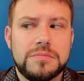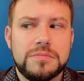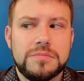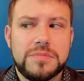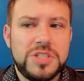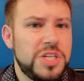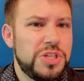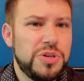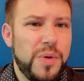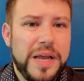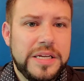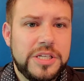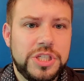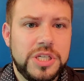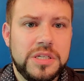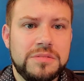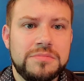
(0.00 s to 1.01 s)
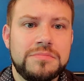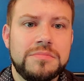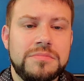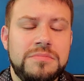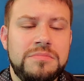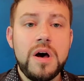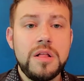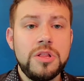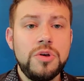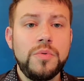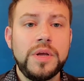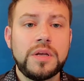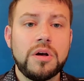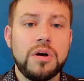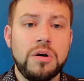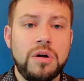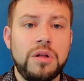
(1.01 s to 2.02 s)
situation.
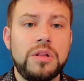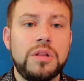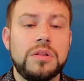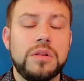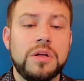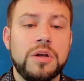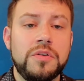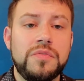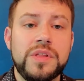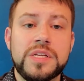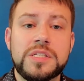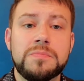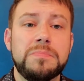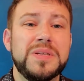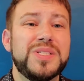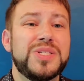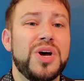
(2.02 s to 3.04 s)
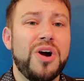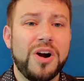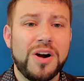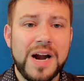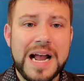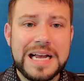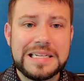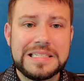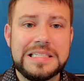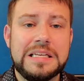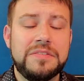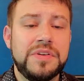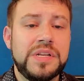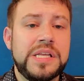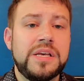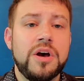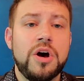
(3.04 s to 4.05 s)
Following all of this bizarre
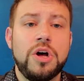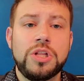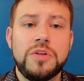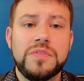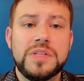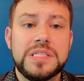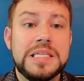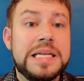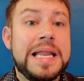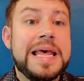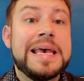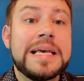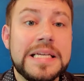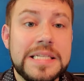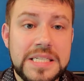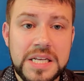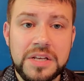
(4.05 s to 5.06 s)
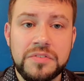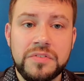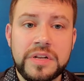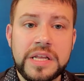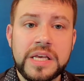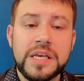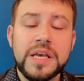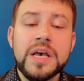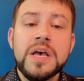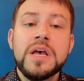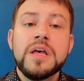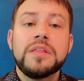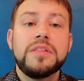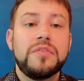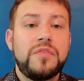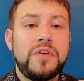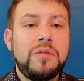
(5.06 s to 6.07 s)
activity, all of this negativity,
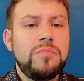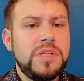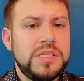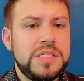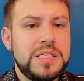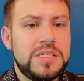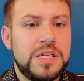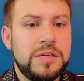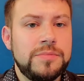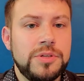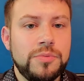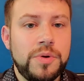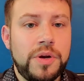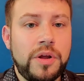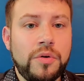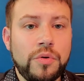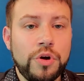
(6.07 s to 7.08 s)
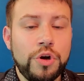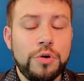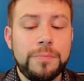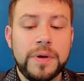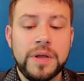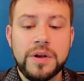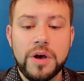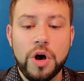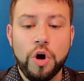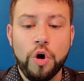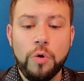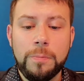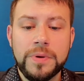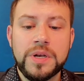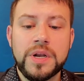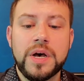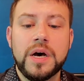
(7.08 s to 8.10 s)
the family did seem to regroup and
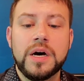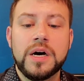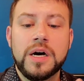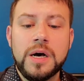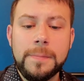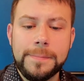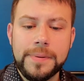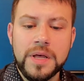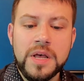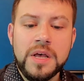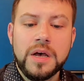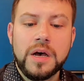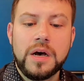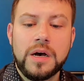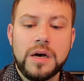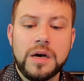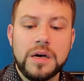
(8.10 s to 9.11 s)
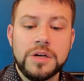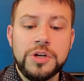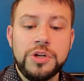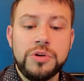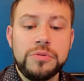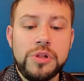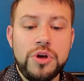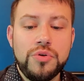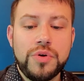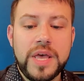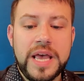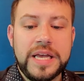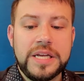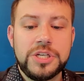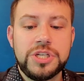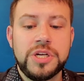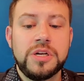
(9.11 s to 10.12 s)
open up a new
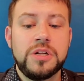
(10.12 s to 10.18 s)
location